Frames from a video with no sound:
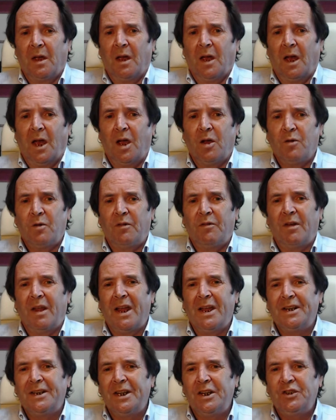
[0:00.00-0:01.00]
However,
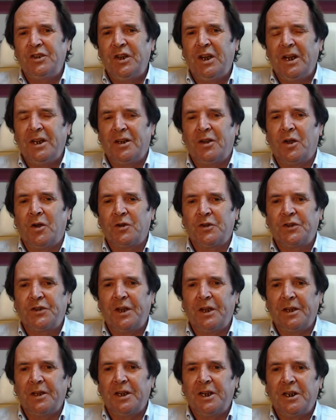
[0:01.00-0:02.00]
initiating
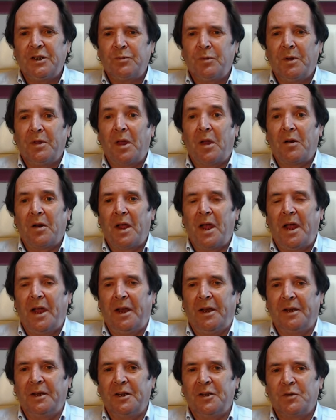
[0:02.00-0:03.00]
hostilities with
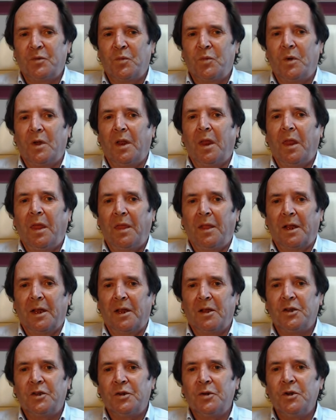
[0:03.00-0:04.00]
Iran is one thing,
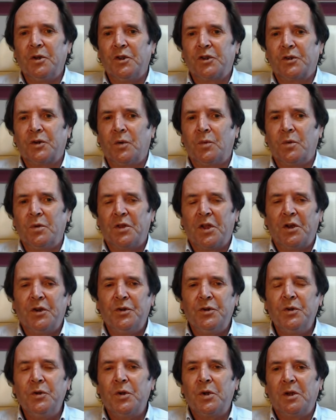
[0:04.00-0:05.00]
and doing so with a
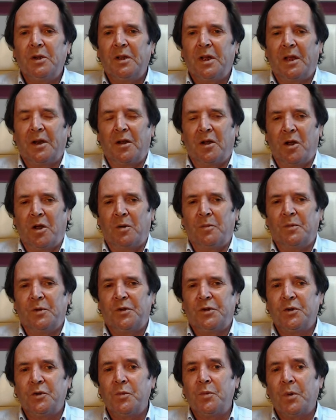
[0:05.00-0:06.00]
nuclear-armed
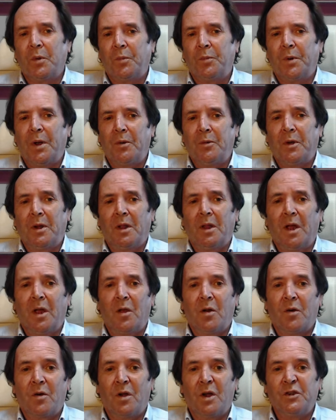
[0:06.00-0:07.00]
superpower like
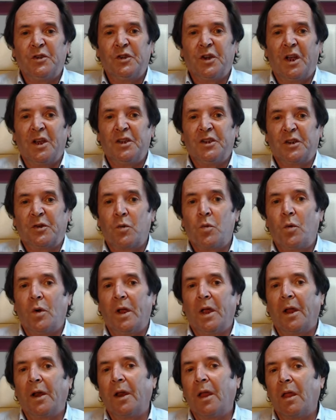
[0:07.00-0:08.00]
Russia is
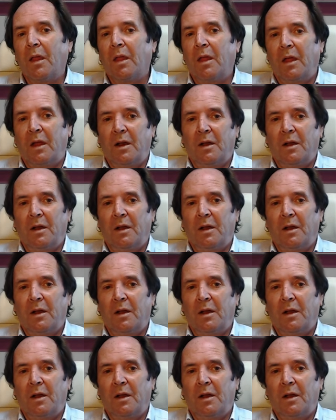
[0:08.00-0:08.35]
quite another.